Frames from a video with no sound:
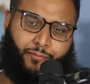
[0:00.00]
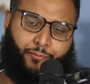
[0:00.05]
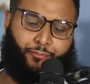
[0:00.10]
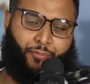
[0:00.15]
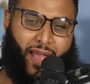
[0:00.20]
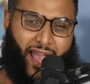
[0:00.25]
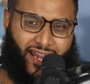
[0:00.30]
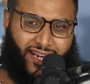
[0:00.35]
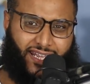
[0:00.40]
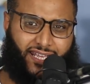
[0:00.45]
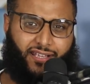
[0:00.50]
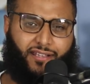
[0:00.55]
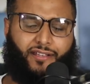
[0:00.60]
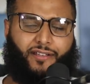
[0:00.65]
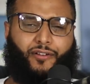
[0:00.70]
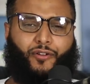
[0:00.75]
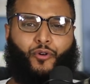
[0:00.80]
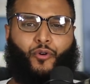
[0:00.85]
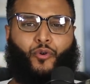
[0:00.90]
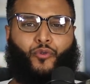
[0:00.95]

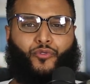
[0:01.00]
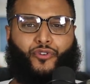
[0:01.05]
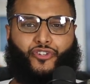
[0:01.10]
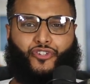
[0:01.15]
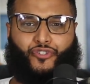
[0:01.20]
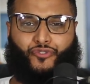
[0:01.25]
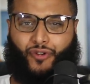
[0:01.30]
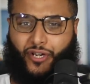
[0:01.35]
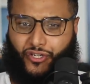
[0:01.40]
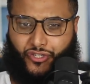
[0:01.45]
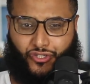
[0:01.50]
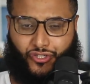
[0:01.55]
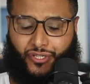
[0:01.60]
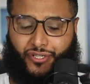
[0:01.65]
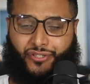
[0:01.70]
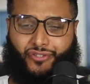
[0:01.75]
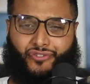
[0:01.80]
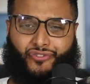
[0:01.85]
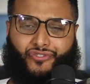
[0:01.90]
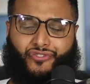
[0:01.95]
banning or
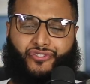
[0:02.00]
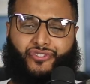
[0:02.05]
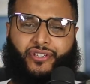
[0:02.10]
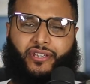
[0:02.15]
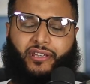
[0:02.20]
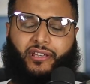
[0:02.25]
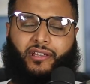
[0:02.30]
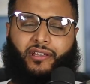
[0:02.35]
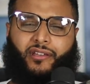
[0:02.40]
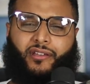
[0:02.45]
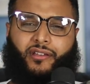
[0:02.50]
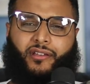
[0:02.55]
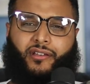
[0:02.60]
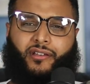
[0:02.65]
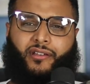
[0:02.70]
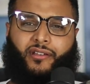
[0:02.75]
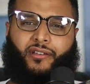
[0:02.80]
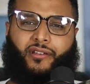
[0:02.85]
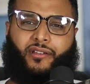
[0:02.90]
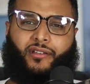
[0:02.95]
restrictions
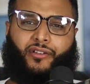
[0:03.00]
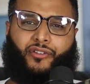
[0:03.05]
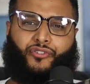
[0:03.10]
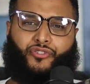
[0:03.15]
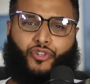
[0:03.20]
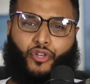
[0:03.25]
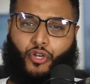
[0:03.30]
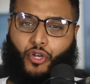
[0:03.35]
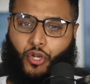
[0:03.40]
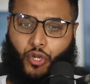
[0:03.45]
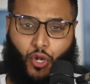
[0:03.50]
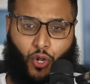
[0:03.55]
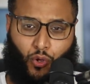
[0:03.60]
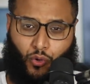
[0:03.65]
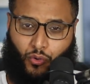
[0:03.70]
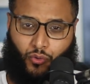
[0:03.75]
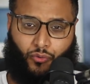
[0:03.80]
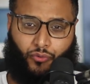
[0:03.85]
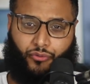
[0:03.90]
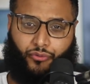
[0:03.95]
to
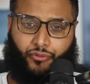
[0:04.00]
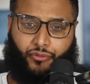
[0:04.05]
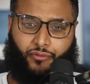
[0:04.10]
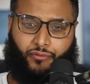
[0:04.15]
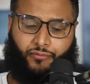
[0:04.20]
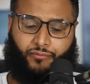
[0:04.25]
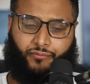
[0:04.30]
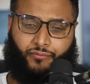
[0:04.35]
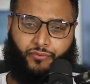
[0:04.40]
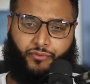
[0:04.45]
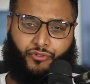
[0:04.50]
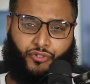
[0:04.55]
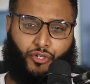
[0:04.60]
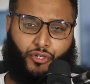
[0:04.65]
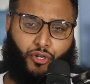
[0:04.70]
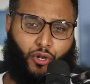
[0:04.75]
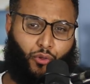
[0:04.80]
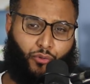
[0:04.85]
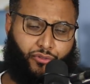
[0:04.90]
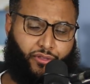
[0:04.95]

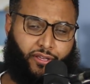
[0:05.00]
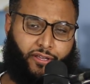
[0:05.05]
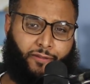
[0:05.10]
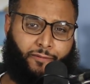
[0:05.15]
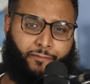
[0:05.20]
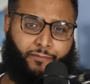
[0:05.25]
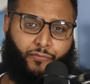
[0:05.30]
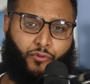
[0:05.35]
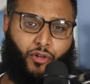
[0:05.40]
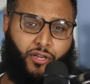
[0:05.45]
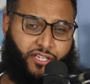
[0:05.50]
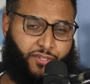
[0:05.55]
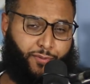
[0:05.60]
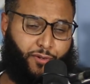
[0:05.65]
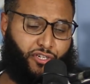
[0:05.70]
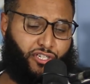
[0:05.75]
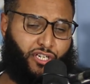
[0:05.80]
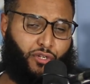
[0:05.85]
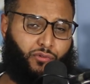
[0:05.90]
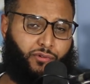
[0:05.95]
clothing,
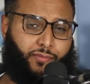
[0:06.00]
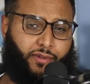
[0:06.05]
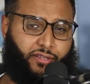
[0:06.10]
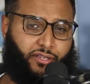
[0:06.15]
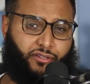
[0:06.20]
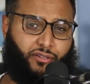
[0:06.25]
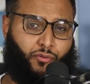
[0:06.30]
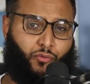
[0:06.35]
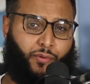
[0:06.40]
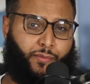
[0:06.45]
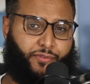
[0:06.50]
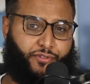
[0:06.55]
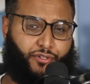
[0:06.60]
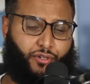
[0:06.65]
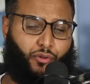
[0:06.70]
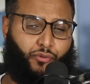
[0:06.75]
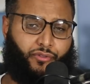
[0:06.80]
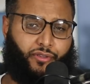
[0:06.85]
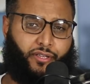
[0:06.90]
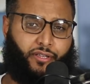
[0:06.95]
especially women's
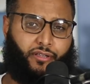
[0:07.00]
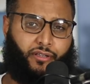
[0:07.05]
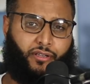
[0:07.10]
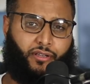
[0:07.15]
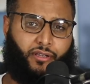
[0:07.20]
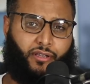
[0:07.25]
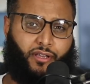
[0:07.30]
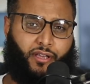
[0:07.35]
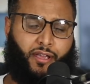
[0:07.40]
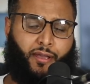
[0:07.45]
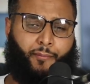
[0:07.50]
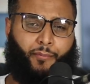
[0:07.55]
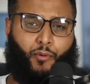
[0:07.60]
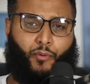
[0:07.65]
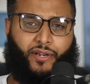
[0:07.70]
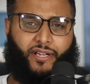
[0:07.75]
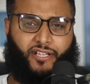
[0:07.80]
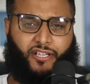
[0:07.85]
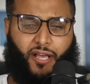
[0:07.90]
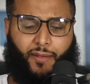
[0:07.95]
clothing? But
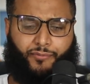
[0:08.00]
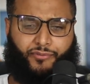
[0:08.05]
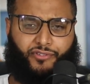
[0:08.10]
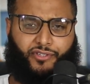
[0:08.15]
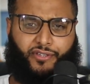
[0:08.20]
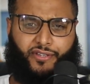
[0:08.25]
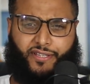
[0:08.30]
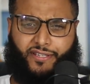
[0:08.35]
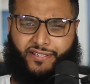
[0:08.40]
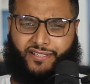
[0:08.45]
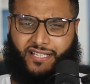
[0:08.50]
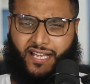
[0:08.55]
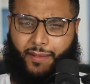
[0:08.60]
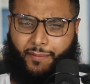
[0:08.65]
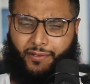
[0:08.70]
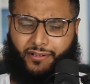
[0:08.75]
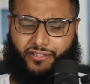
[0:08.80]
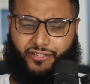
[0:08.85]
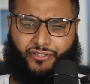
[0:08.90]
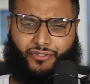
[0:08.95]
when it comes to the
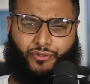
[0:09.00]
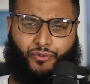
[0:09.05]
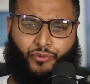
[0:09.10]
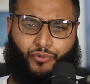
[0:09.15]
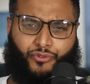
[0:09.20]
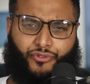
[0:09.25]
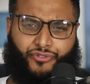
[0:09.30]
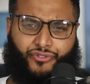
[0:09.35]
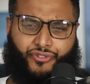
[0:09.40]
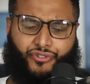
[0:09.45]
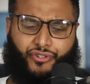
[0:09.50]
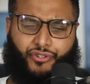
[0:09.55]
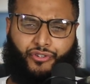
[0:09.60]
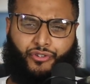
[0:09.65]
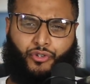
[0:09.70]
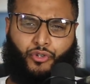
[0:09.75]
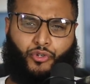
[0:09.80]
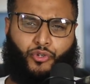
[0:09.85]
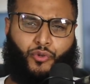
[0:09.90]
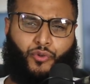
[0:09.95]
Islamic discourse,
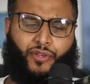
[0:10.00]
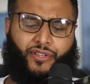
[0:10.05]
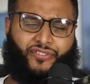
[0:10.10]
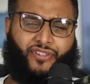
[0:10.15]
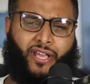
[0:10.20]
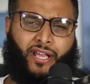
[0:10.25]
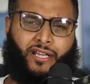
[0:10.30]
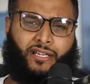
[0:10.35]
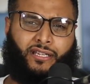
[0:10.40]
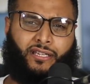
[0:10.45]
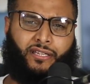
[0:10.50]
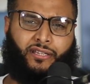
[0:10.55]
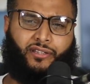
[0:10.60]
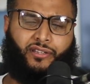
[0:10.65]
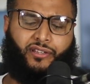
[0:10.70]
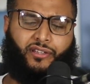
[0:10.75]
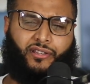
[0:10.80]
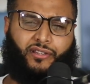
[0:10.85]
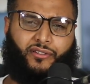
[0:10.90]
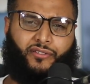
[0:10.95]
you do exactly
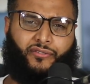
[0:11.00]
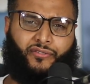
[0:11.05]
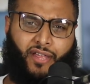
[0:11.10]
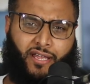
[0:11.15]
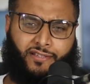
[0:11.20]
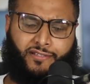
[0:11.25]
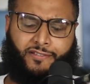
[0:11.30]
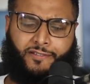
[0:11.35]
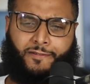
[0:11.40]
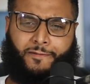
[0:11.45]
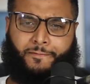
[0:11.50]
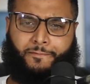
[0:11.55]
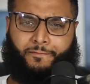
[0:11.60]
that.